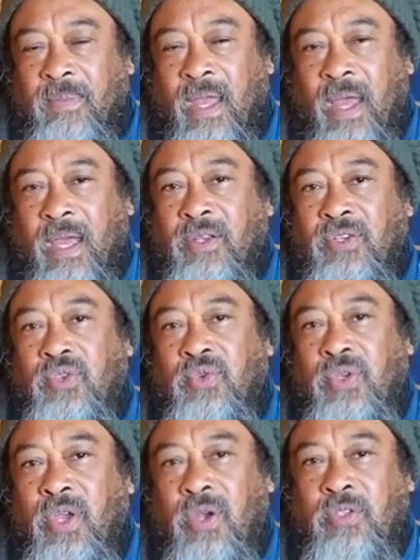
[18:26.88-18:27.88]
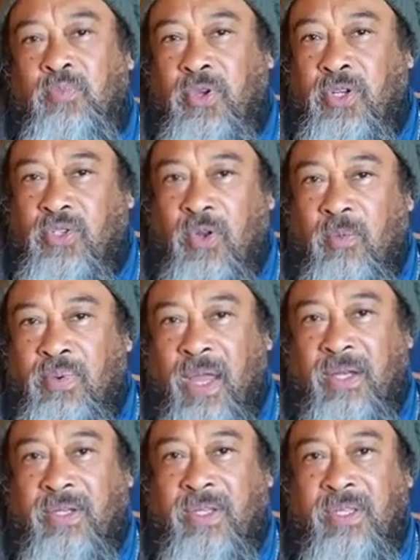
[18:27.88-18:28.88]
either through your spiritual
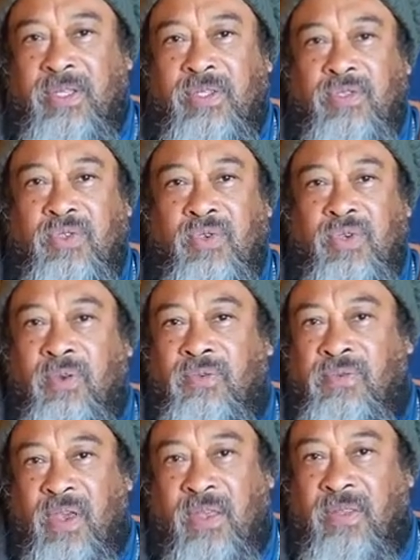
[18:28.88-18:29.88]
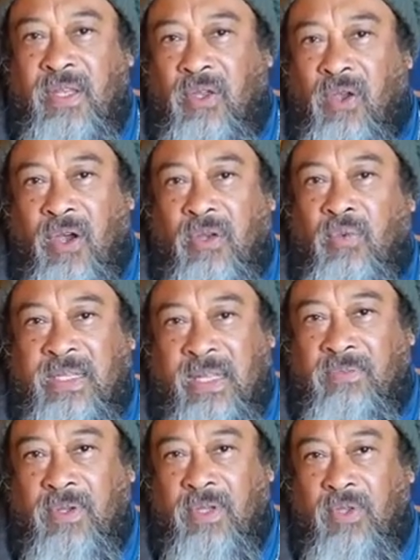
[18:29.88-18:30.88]
practice, through your faith in God,
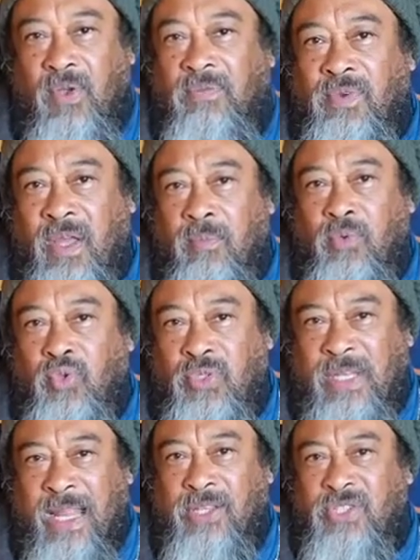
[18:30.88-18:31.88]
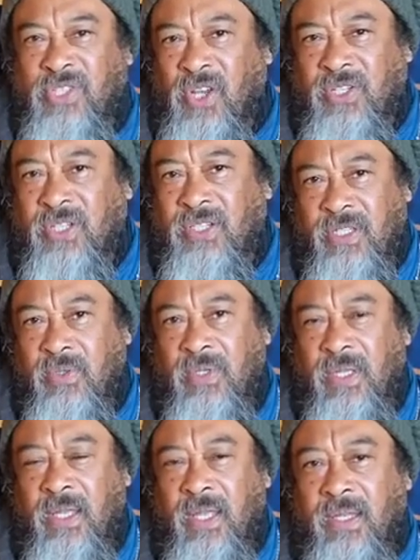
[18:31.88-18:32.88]
whatever, you have come to that certainty,
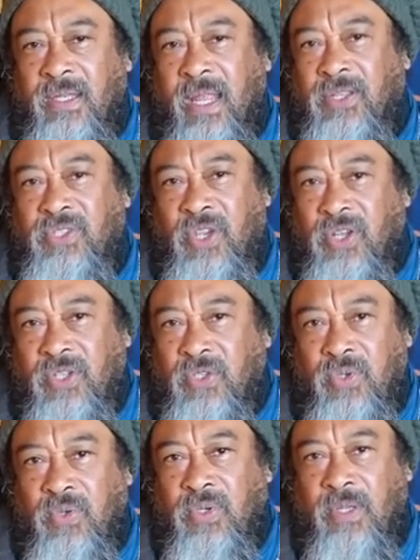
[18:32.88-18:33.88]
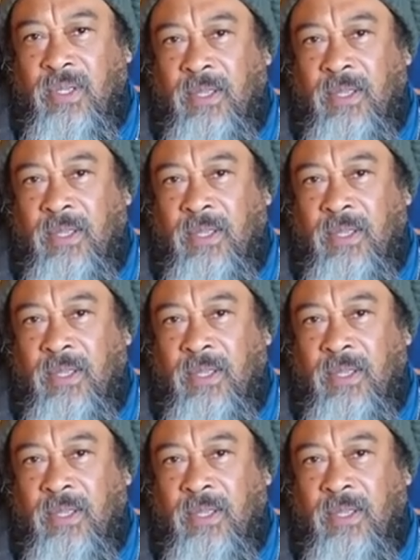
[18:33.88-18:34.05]
that certitude,